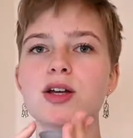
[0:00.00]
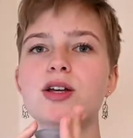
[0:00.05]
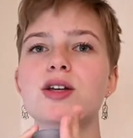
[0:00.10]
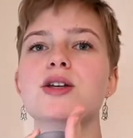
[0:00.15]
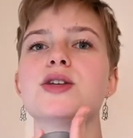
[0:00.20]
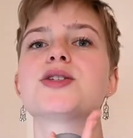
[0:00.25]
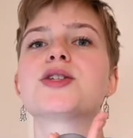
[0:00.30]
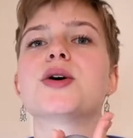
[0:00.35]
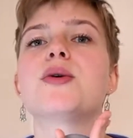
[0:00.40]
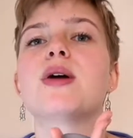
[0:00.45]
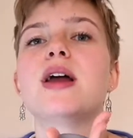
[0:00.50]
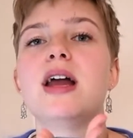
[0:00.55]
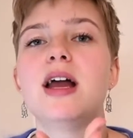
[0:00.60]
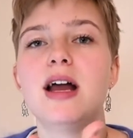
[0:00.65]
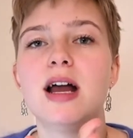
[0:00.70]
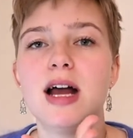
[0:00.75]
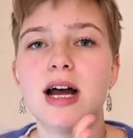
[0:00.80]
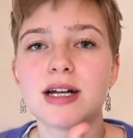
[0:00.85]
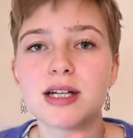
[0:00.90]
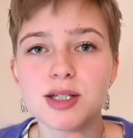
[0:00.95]
So
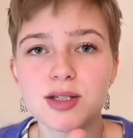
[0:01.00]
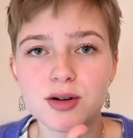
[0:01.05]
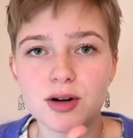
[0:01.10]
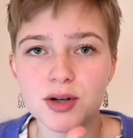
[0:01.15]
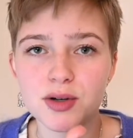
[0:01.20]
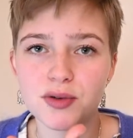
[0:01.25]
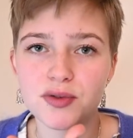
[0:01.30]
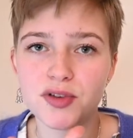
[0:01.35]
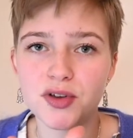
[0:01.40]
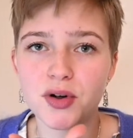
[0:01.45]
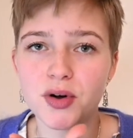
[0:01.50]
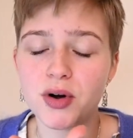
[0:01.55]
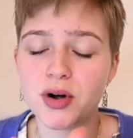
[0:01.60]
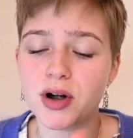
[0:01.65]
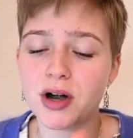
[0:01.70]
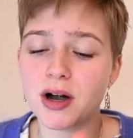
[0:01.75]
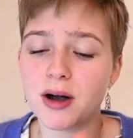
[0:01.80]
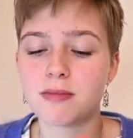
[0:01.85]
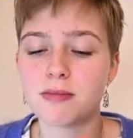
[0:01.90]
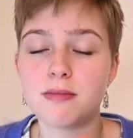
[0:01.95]
at the start of
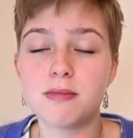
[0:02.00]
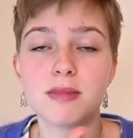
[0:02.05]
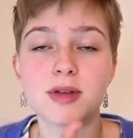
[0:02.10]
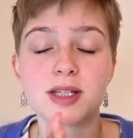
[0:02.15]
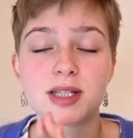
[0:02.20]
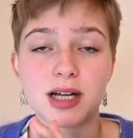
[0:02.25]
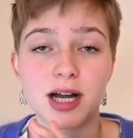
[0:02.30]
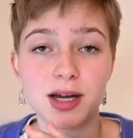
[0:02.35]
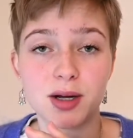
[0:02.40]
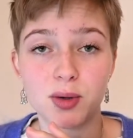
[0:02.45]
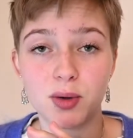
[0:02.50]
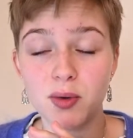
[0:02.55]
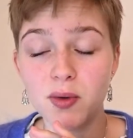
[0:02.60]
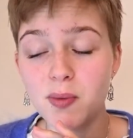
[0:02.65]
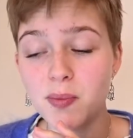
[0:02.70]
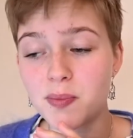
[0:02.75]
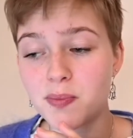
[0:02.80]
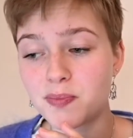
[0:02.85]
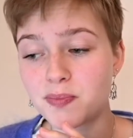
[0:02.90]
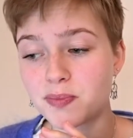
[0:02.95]
your
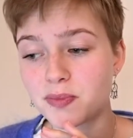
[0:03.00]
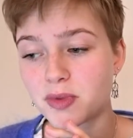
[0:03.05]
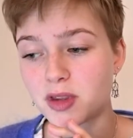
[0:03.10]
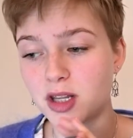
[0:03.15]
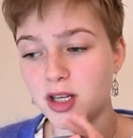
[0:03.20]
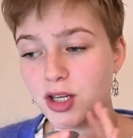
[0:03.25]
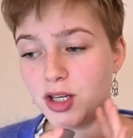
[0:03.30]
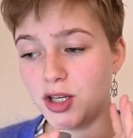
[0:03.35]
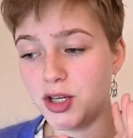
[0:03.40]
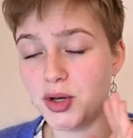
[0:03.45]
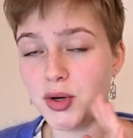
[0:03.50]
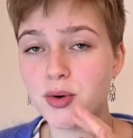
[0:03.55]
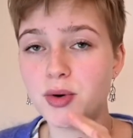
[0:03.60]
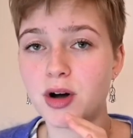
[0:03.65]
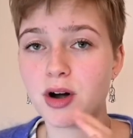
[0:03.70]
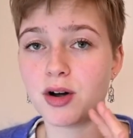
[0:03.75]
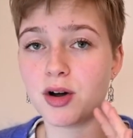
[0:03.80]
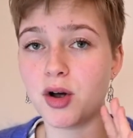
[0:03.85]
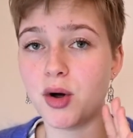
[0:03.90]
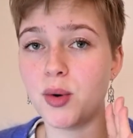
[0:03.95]
cycle, you
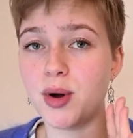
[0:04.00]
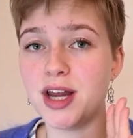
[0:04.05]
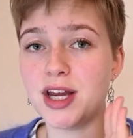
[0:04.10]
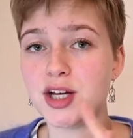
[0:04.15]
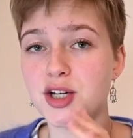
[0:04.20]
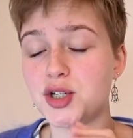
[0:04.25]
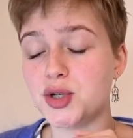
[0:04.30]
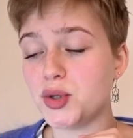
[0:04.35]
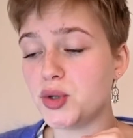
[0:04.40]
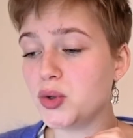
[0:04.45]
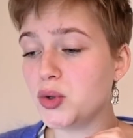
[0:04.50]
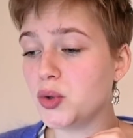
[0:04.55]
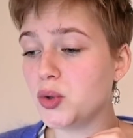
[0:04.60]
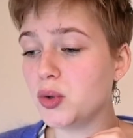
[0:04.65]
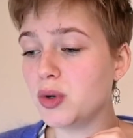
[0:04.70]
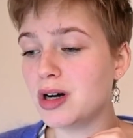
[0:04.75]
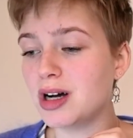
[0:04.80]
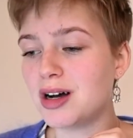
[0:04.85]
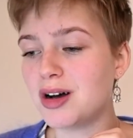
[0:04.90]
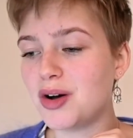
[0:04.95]
are going to
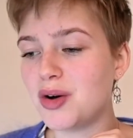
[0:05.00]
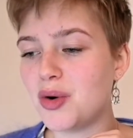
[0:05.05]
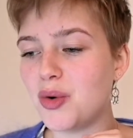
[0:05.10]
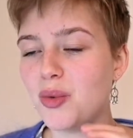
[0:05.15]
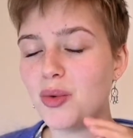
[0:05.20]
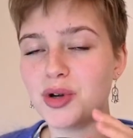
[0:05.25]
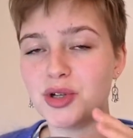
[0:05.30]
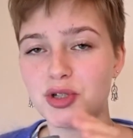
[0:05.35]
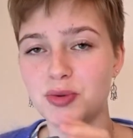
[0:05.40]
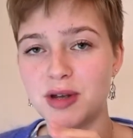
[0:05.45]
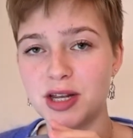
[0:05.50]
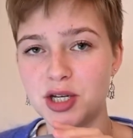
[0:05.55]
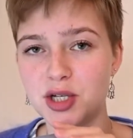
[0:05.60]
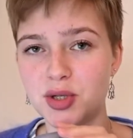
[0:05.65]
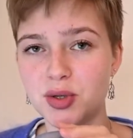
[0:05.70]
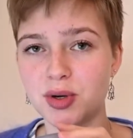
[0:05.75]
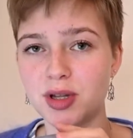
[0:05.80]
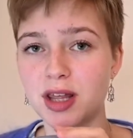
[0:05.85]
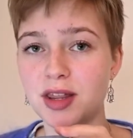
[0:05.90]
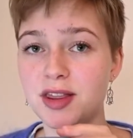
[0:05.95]
want to make
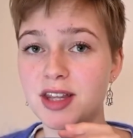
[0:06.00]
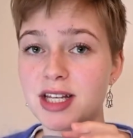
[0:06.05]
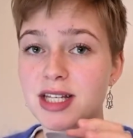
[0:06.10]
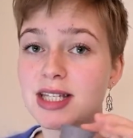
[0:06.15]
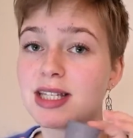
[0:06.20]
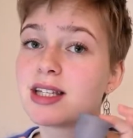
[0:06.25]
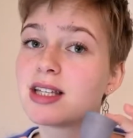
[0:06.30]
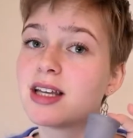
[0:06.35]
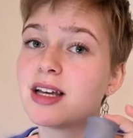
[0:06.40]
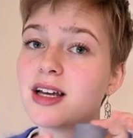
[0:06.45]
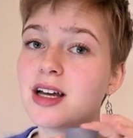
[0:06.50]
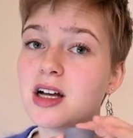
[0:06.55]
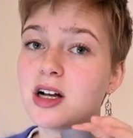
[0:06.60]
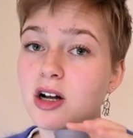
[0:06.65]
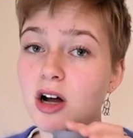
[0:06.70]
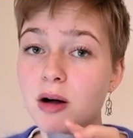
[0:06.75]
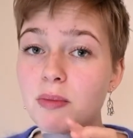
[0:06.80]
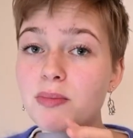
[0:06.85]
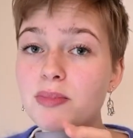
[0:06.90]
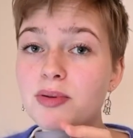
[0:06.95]
sure that this
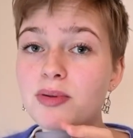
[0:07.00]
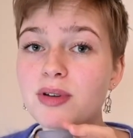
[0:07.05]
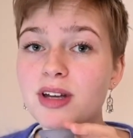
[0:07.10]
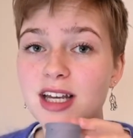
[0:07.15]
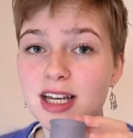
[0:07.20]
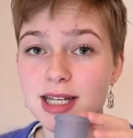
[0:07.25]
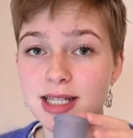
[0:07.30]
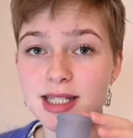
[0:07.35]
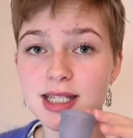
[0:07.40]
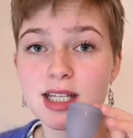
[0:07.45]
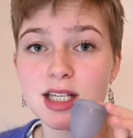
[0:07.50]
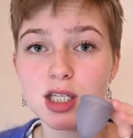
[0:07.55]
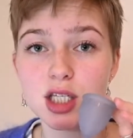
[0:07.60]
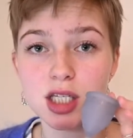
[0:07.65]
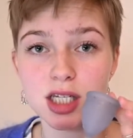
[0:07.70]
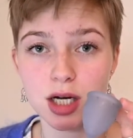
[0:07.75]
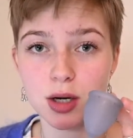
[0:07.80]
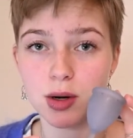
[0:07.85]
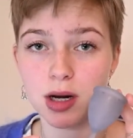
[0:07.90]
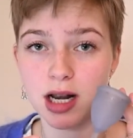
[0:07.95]
cup is
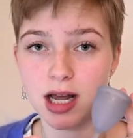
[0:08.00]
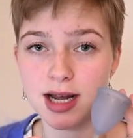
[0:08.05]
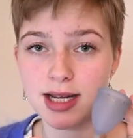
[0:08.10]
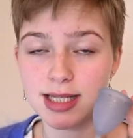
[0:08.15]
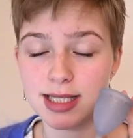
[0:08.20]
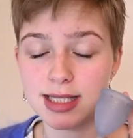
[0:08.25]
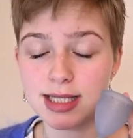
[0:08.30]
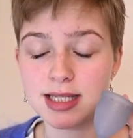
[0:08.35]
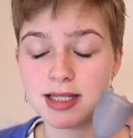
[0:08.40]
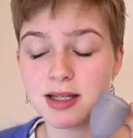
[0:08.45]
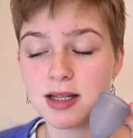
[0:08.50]
sterilized.